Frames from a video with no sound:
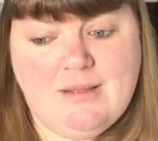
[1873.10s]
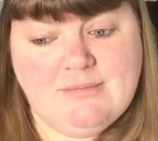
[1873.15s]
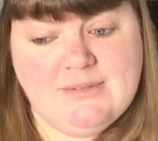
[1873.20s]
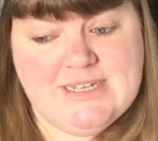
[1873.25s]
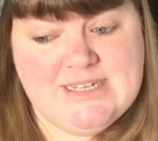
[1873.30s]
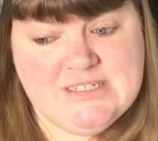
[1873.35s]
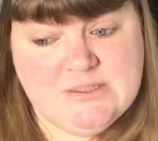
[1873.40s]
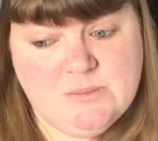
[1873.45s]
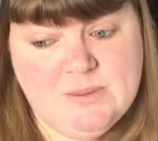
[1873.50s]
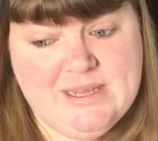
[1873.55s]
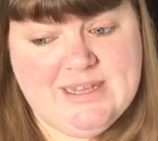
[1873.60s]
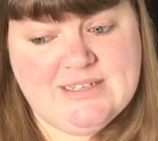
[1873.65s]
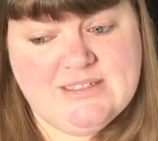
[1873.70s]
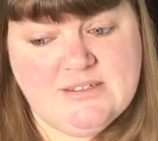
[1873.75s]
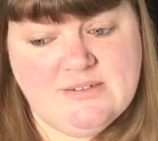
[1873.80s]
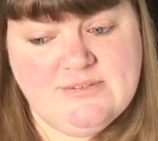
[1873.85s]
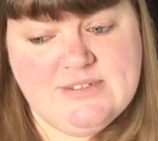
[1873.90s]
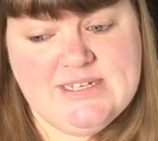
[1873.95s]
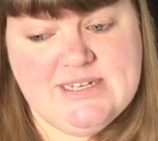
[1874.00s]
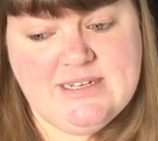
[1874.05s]
This week is
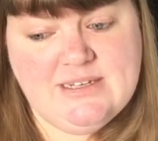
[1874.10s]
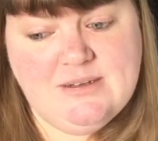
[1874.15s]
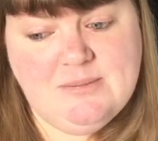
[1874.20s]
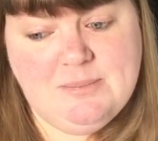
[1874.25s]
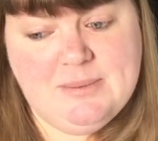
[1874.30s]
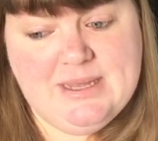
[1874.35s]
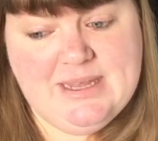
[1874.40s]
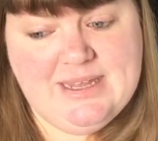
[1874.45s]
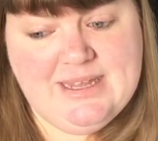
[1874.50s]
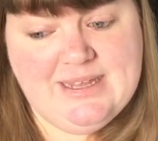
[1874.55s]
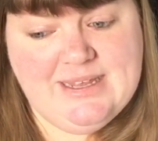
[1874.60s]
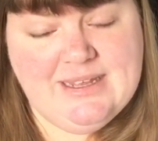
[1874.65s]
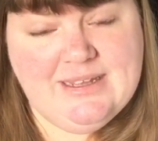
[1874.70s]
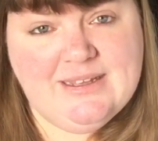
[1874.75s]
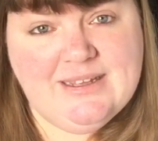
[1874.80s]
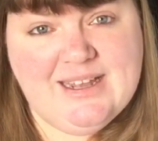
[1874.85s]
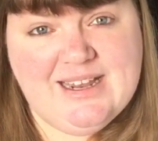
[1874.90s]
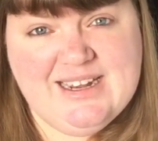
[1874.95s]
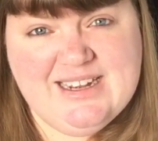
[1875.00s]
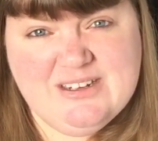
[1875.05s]
obviously going to be
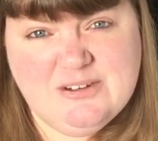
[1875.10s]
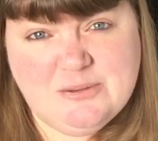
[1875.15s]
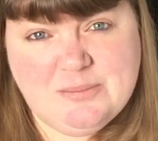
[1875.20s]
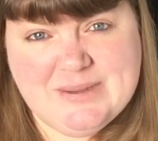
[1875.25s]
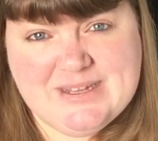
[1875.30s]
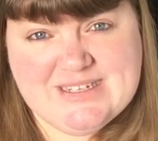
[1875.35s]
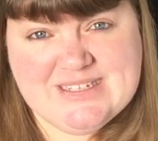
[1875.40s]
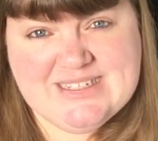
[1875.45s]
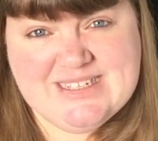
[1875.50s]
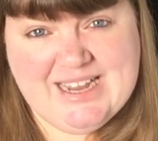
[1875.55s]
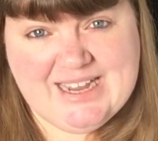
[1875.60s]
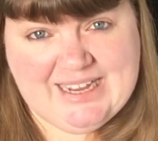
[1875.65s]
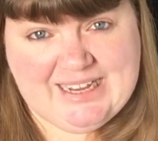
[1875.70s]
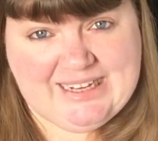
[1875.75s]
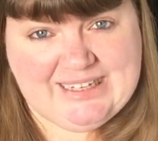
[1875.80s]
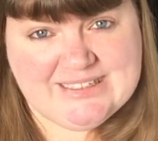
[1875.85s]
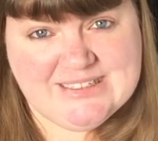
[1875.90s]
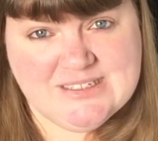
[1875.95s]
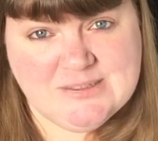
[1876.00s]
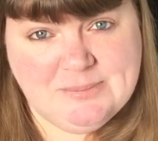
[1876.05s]
a little bit
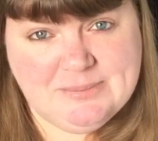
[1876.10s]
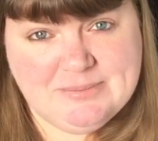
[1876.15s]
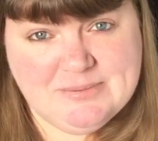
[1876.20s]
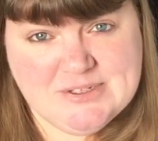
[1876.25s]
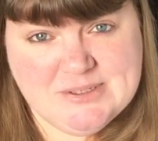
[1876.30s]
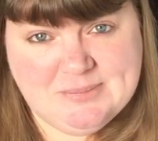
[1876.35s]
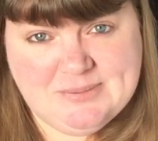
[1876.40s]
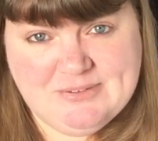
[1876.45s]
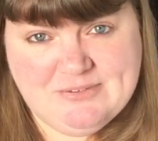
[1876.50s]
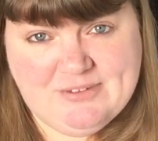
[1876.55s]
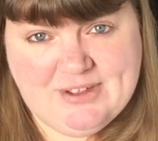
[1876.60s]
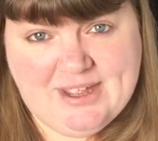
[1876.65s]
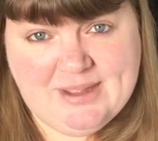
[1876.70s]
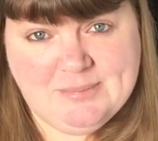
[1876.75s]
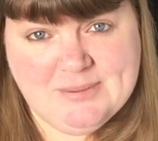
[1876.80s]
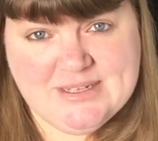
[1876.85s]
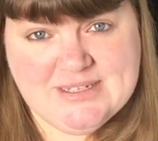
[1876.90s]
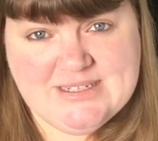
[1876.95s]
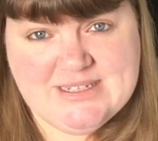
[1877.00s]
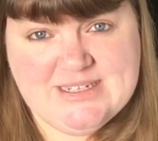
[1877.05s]
sad, to be fair,
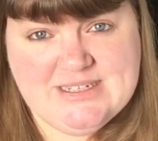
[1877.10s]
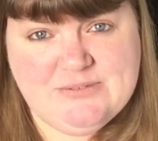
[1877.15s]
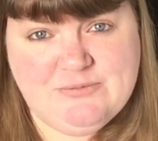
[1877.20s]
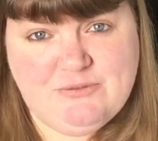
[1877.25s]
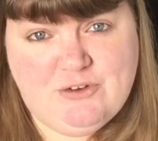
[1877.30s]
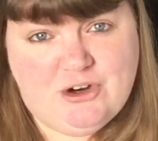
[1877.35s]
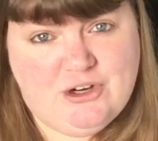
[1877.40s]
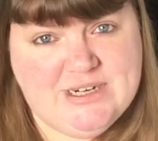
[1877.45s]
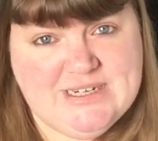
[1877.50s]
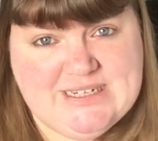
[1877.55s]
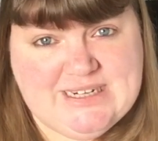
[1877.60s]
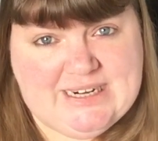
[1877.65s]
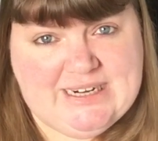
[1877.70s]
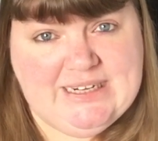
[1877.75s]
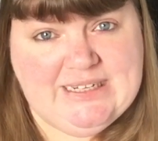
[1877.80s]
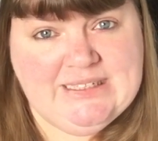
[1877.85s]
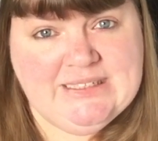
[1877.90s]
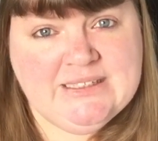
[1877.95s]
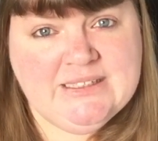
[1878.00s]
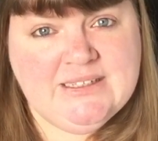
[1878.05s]
because this
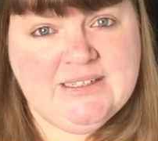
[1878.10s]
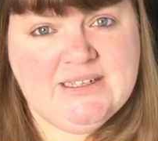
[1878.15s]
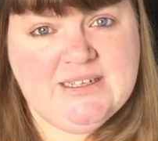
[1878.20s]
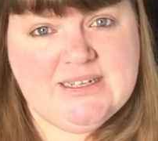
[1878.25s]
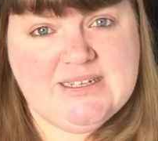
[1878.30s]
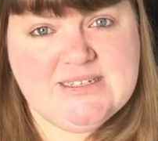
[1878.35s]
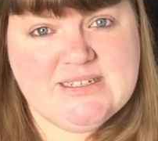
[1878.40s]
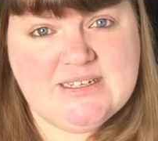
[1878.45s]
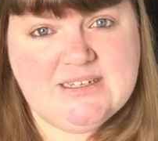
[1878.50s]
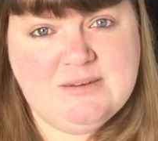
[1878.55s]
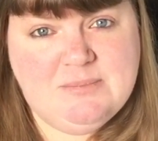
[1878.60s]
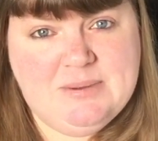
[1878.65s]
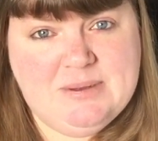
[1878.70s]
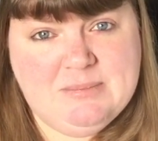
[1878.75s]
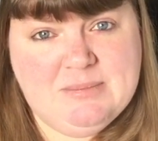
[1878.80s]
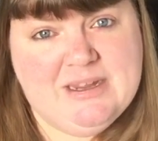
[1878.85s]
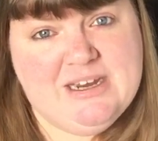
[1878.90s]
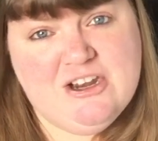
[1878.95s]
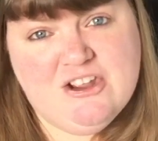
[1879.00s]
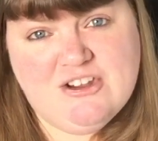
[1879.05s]
Friday is going to be
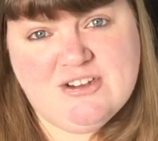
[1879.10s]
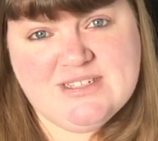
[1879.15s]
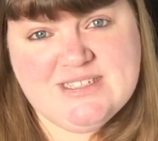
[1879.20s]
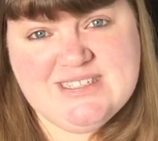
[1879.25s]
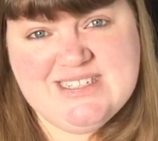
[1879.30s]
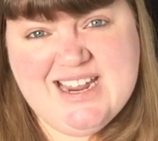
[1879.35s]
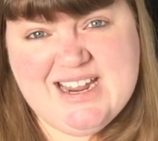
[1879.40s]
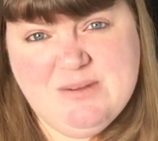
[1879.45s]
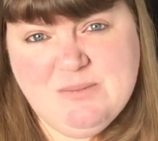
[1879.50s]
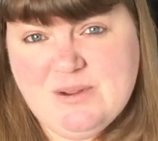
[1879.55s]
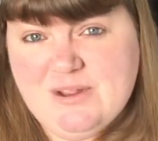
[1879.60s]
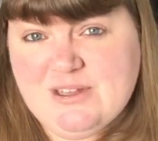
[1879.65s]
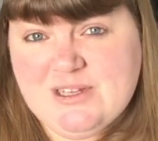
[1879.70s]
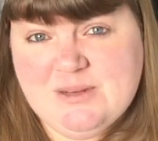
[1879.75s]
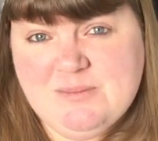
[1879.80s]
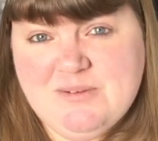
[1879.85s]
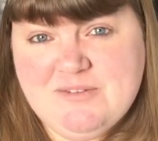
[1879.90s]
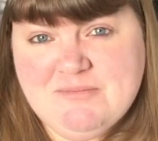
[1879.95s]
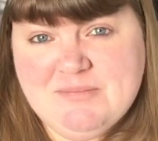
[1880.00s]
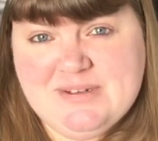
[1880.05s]
my last day
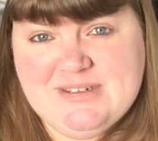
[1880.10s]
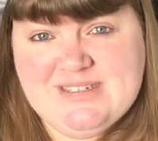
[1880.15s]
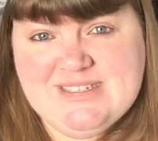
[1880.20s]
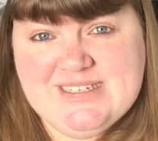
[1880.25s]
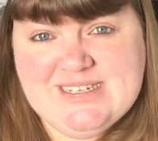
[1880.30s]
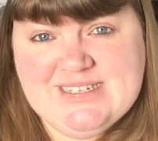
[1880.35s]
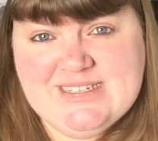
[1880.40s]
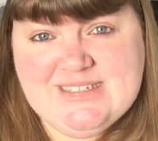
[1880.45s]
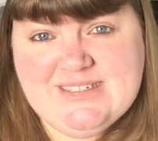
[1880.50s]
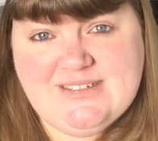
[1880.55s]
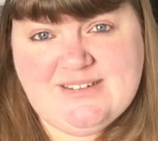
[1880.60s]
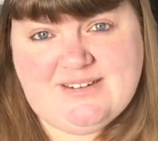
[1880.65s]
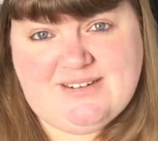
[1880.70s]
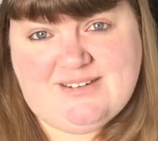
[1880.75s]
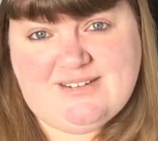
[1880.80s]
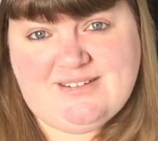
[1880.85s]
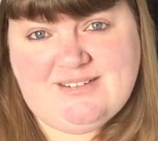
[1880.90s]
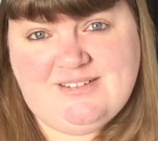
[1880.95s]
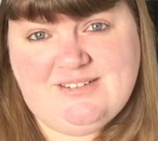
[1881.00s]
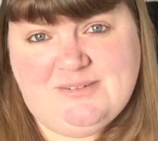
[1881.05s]
working with my
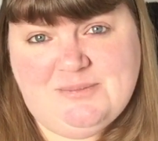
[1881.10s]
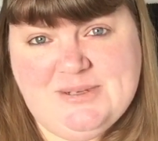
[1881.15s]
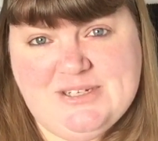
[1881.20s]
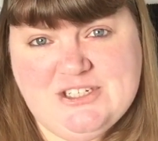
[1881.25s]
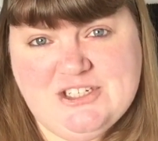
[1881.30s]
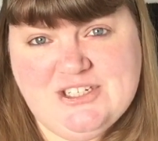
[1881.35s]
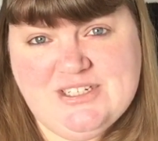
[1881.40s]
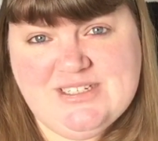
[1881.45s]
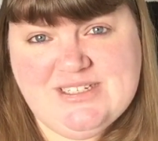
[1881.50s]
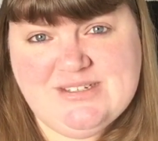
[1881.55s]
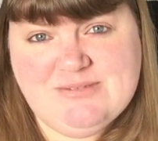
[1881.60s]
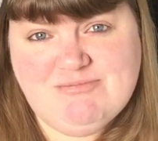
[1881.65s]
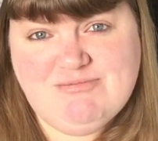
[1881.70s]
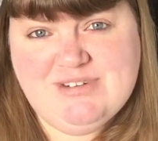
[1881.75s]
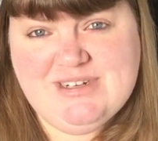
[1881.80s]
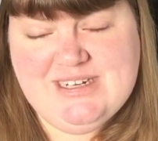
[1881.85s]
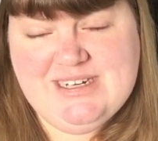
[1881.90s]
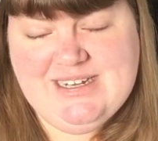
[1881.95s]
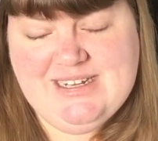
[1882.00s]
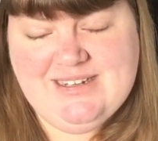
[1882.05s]
sister, which is
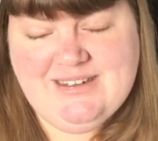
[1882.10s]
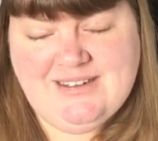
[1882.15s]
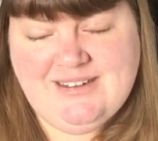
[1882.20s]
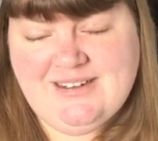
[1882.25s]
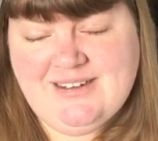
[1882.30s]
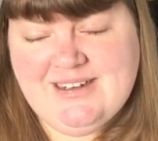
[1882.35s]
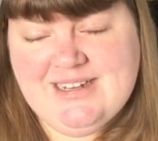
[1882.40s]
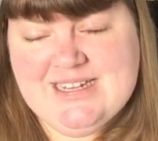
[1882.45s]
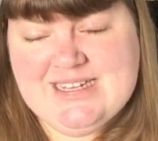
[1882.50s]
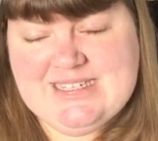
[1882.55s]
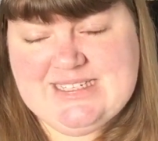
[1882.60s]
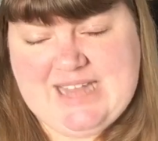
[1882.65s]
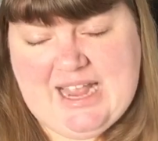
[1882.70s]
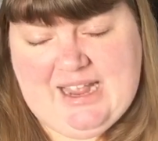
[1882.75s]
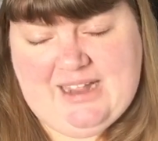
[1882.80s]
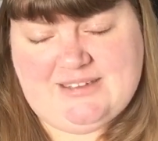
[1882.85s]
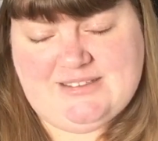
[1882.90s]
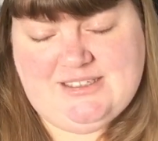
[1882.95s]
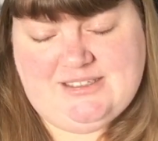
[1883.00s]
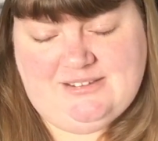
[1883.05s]
really
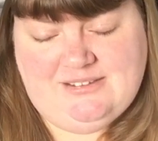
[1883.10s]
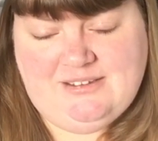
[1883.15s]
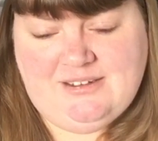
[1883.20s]
sad.